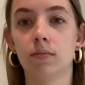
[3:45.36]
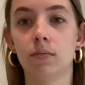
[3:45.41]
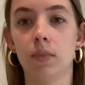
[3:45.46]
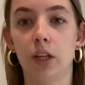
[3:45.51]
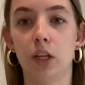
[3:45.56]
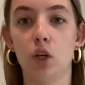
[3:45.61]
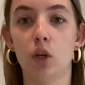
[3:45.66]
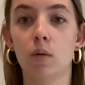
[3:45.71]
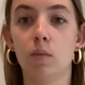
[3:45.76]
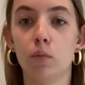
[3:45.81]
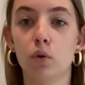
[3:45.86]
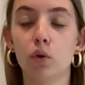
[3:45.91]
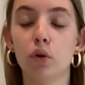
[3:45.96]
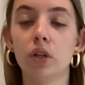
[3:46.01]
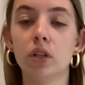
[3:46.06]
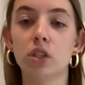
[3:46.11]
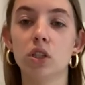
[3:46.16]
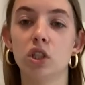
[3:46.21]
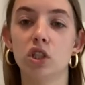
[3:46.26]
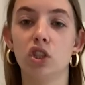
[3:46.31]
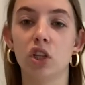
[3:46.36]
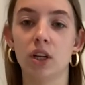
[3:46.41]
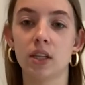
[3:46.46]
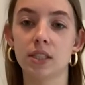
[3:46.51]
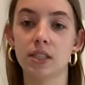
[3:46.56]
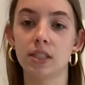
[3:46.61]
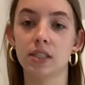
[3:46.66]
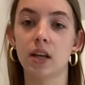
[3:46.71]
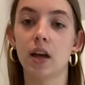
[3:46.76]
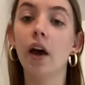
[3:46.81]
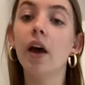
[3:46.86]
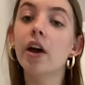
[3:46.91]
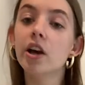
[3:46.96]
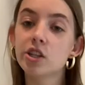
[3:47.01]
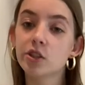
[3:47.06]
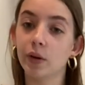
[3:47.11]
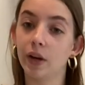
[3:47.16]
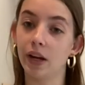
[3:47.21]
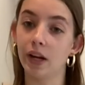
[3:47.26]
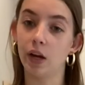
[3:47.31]
you can pull it to just
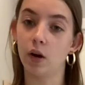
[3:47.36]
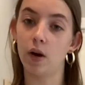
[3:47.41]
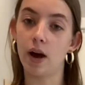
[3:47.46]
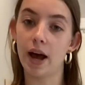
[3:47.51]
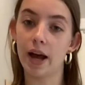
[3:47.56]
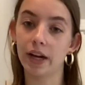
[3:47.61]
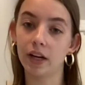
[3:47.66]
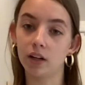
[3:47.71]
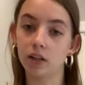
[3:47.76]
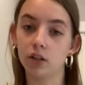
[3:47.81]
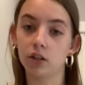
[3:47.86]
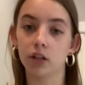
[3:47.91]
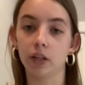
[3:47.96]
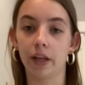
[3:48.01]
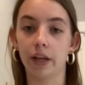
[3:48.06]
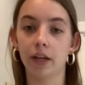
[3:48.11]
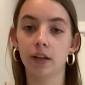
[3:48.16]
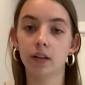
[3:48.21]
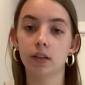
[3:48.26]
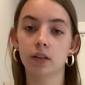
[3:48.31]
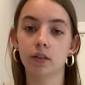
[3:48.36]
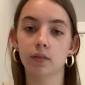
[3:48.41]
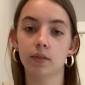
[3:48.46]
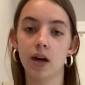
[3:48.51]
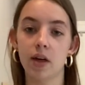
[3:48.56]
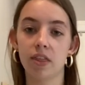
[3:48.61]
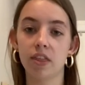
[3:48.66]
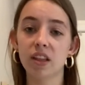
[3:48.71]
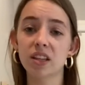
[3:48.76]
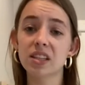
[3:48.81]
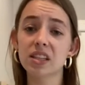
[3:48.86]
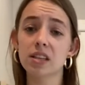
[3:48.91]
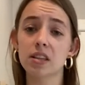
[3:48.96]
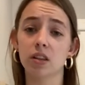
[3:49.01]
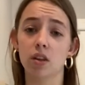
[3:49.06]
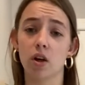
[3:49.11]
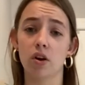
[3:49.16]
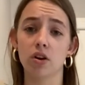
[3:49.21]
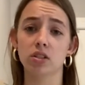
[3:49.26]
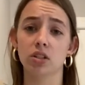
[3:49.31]
so it can go higher or like, I think it's as
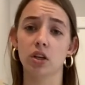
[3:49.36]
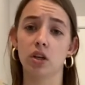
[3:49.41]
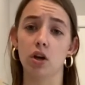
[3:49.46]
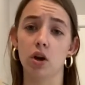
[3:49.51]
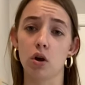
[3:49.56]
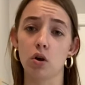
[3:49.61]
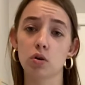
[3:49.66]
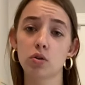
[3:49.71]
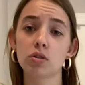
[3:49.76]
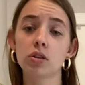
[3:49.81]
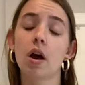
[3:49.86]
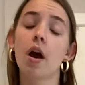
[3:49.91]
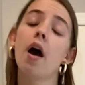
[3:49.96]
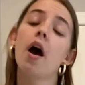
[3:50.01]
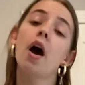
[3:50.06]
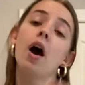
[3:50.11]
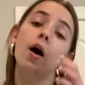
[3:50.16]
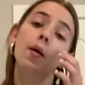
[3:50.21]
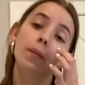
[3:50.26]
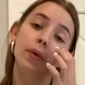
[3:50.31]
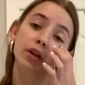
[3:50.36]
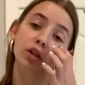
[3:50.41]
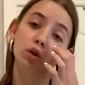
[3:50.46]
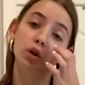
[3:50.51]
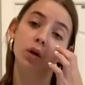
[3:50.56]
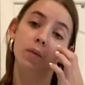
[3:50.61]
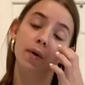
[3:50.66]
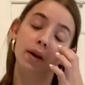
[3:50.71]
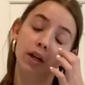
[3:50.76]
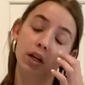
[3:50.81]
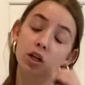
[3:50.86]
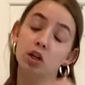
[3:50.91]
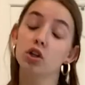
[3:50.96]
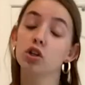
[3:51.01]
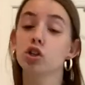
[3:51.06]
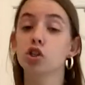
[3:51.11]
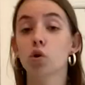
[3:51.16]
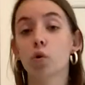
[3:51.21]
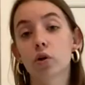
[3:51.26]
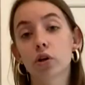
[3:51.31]
long as it goes, but you can make it
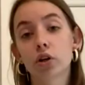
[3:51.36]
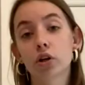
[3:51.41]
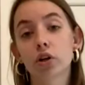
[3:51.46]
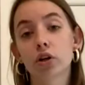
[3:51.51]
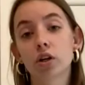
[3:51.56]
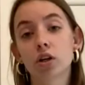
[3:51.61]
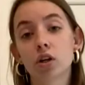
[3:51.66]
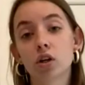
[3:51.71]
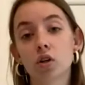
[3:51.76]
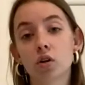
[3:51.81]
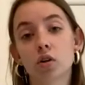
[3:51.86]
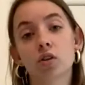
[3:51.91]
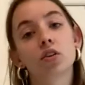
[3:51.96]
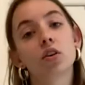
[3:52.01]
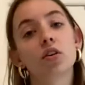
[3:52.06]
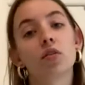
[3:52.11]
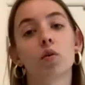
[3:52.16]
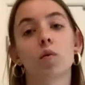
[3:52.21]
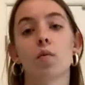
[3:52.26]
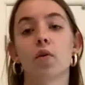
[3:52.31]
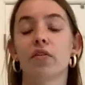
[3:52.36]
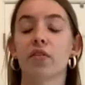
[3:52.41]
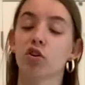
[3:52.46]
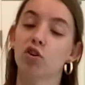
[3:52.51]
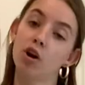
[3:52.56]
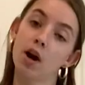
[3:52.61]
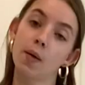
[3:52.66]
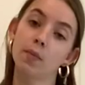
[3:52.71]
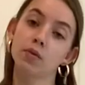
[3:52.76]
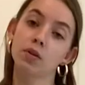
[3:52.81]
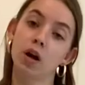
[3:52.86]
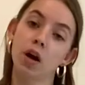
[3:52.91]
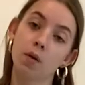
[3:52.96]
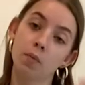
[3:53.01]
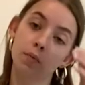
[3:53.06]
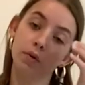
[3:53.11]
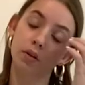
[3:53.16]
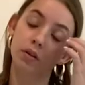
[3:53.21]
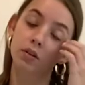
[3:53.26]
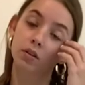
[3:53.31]
shorter. So it's you more of a crop top
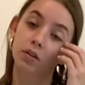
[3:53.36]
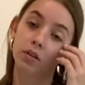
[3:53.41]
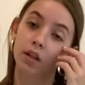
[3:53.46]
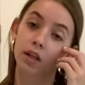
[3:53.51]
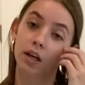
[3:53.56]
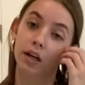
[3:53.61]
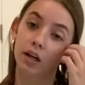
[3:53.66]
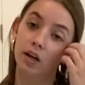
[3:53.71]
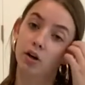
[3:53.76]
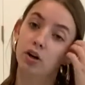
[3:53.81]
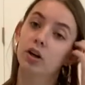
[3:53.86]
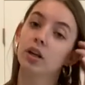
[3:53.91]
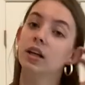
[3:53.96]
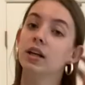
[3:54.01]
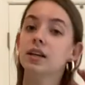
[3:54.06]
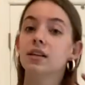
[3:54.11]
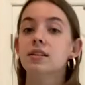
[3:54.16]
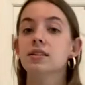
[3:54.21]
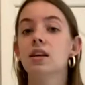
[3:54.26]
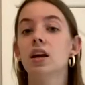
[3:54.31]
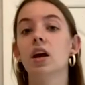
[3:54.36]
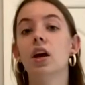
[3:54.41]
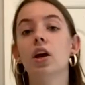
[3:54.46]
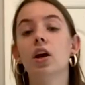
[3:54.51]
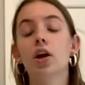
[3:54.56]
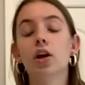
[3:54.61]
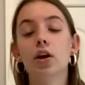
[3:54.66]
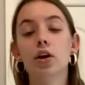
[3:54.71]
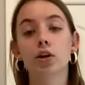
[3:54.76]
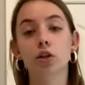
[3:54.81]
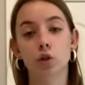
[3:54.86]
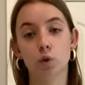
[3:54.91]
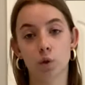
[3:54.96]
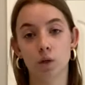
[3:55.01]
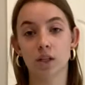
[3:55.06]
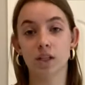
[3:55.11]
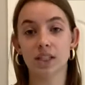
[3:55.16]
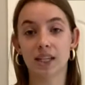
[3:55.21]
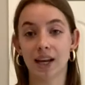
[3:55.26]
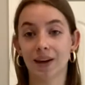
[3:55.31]
than it already is, you
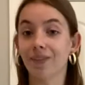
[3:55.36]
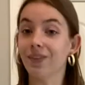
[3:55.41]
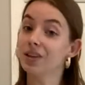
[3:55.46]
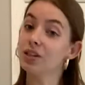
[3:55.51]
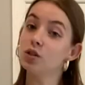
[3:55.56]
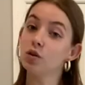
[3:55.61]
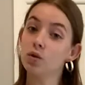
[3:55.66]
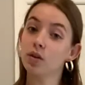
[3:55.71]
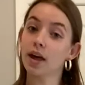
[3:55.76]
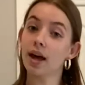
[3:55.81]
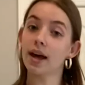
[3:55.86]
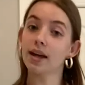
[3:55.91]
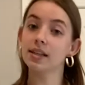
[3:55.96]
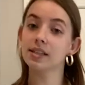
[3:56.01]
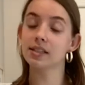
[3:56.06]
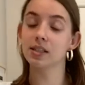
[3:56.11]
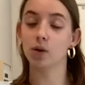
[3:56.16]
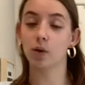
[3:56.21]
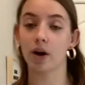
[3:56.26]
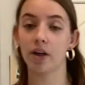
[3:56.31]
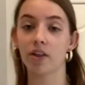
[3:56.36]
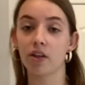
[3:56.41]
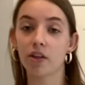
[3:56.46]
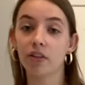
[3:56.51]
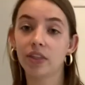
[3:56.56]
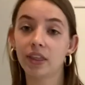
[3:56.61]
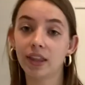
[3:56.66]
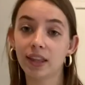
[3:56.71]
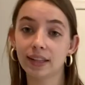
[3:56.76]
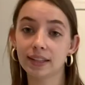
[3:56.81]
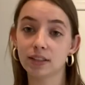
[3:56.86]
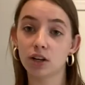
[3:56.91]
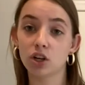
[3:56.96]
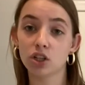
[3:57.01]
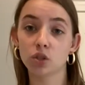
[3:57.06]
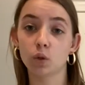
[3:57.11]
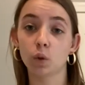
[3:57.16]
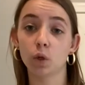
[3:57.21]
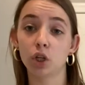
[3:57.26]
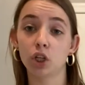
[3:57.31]
can definitely do that. So I hope this
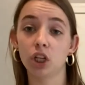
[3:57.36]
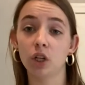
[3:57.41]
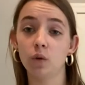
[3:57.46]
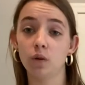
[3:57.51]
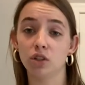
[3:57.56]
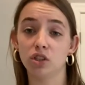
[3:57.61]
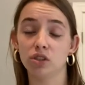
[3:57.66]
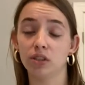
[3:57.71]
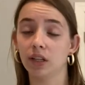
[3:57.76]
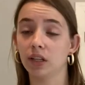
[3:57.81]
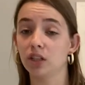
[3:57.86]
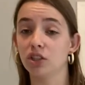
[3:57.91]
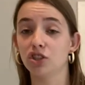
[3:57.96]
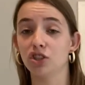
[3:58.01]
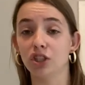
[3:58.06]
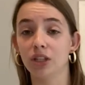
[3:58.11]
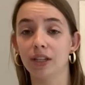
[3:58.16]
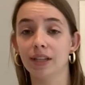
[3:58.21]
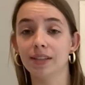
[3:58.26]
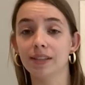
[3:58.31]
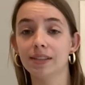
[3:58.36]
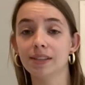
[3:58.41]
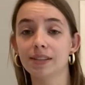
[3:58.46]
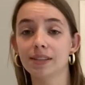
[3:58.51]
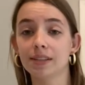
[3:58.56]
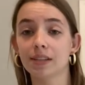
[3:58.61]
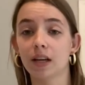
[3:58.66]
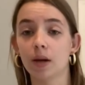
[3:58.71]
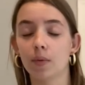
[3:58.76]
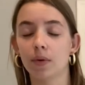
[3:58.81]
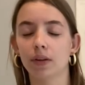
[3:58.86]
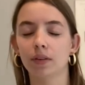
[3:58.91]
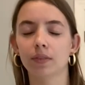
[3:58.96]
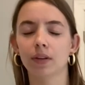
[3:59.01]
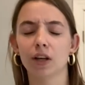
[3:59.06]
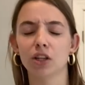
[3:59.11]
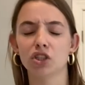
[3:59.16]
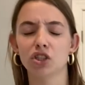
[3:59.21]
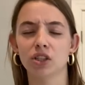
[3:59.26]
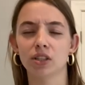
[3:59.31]
also look cute with just like jeans. I mean,
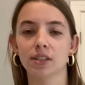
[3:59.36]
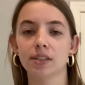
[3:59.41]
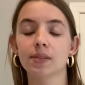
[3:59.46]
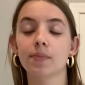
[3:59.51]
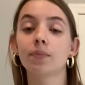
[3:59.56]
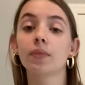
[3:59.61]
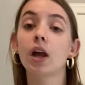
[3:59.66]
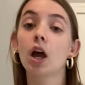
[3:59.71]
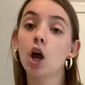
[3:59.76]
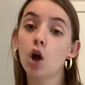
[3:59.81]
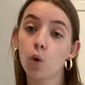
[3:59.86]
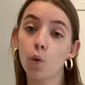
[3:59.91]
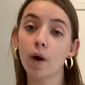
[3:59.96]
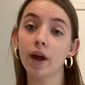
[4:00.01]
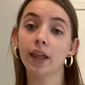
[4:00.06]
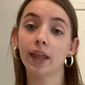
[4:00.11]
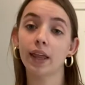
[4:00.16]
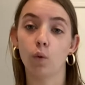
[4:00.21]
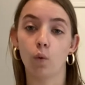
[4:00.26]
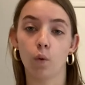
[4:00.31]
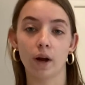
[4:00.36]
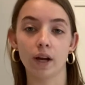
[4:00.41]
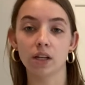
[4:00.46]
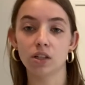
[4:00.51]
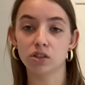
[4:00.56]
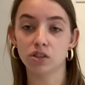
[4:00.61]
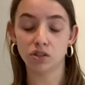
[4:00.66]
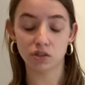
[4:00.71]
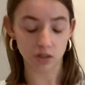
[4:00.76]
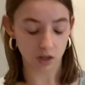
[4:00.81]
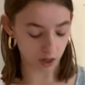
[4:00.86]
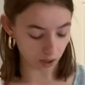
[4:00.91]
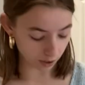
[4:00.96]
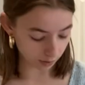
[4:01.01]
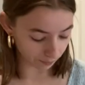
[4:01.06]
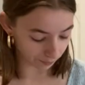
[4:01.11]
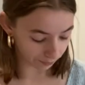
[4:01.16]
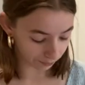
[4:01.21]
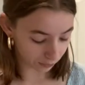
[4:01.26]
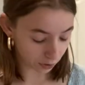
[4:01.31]
not jeans, but white
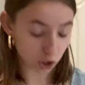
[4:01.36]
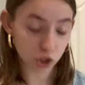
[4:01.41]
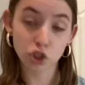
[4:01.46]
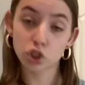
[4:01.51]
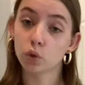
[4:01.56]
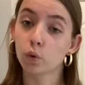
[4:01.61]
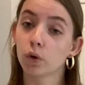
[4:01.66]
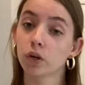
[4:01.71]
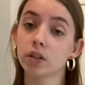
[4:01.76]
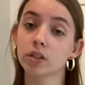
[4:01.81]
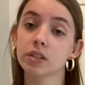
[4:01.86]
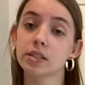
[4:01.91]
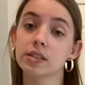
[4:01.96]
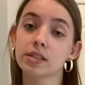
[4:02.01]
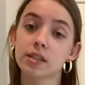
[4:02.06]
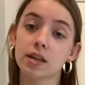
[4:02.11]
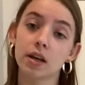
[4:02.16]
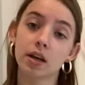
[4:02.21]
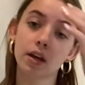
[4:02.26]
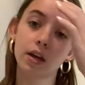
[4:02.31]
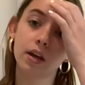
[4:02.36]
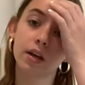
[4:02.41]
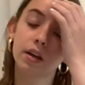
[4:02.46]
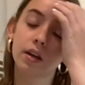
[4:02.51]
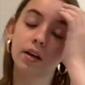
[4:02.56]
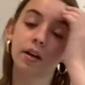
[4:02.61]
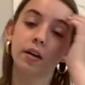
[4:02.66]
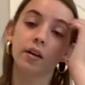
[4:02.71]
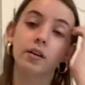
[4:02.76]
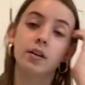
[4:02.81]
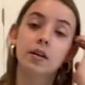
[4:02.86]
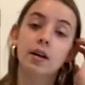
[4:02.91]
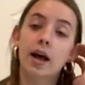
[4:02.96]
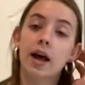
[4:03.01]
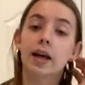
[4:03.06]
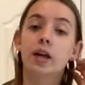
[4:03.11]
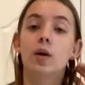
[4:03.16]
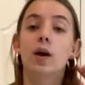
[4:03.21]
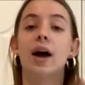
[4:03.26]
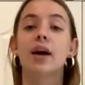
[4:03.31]
um, shorts.
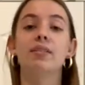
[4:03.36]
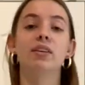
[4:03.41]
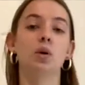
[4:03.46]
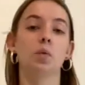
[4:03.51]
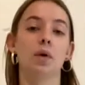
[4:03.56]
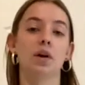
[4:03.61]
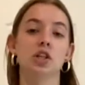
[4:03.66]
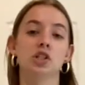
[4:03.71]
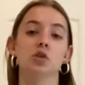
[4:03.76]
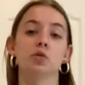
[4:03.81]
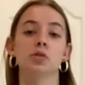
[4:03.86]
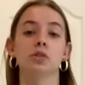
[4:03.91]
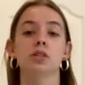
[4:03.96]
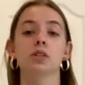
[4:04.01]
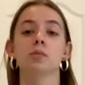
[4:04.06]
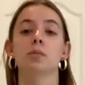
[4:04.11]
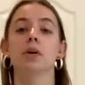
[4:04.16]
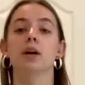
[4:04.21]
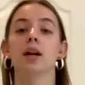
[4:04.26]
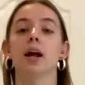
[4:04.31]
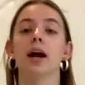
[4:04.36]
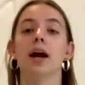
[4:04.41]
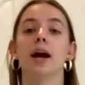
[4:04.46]
I don't have any white shorts, but I